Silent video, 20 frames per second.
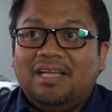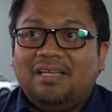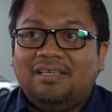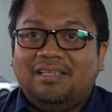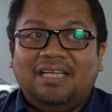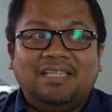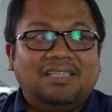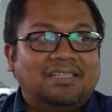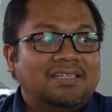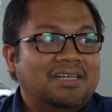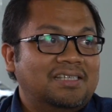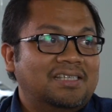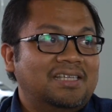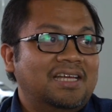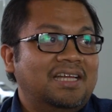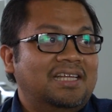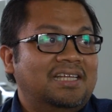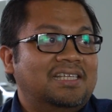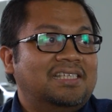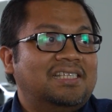that data
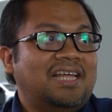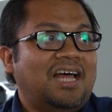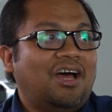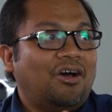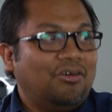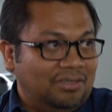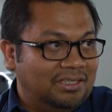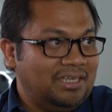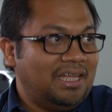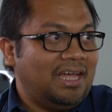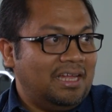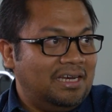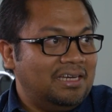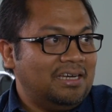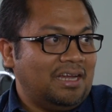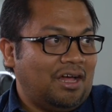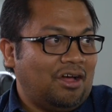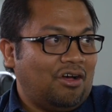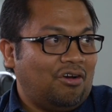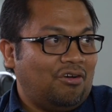set is out there
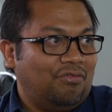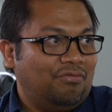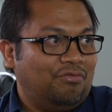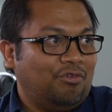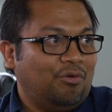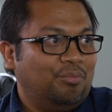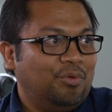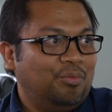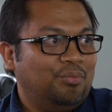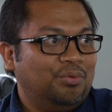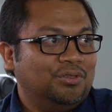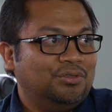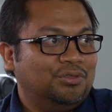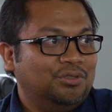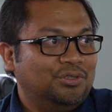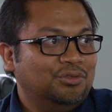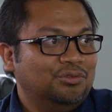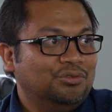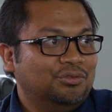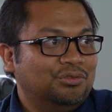now for people to
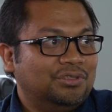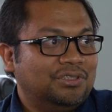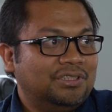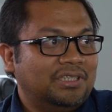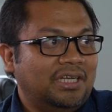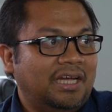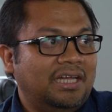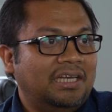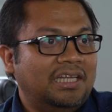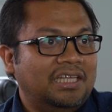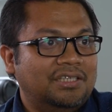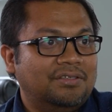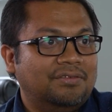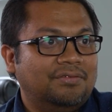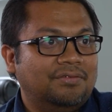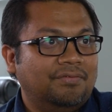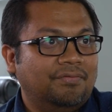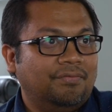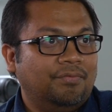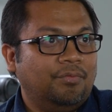use, and
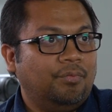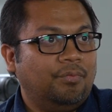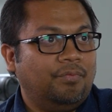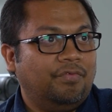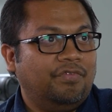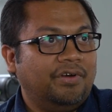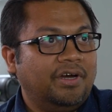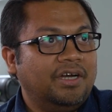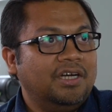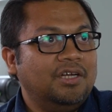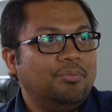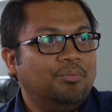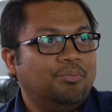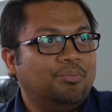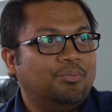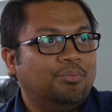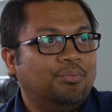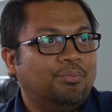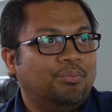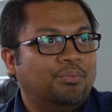it's very
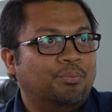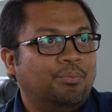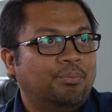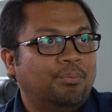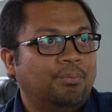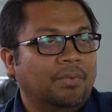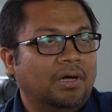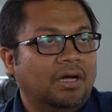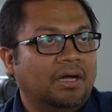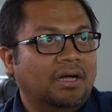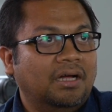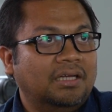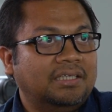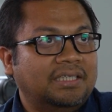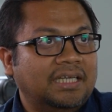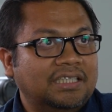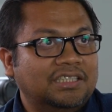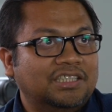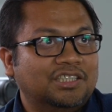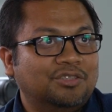
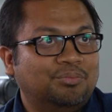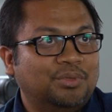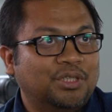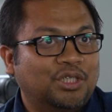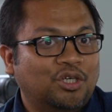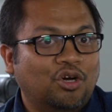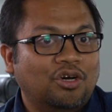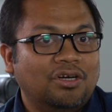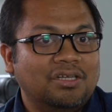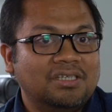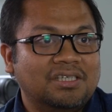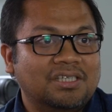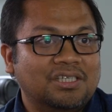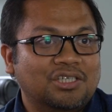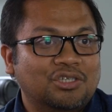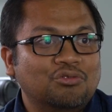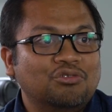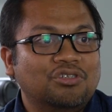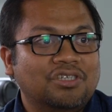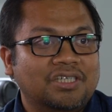dangerous because
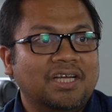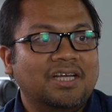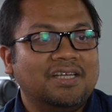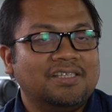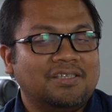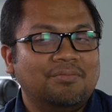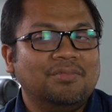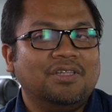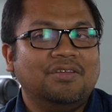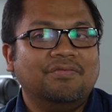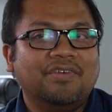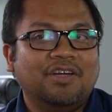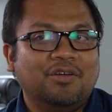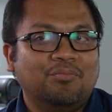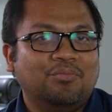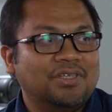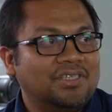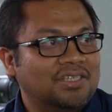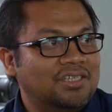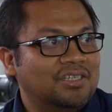you share something very
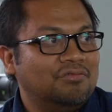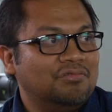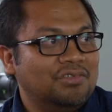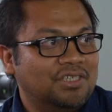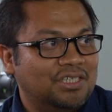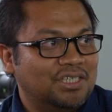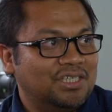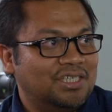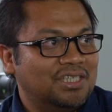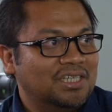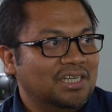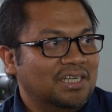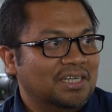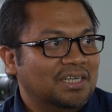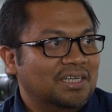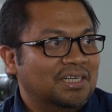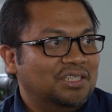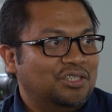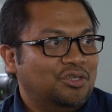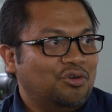personal, which is
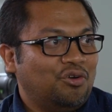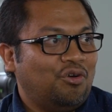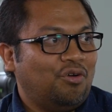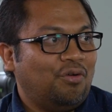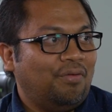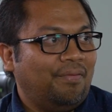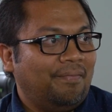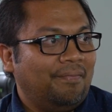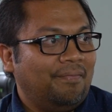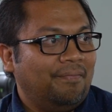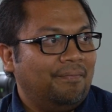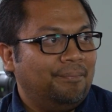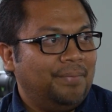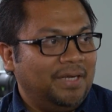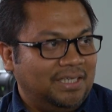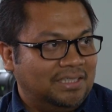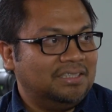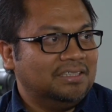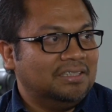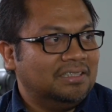your
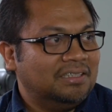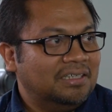picture.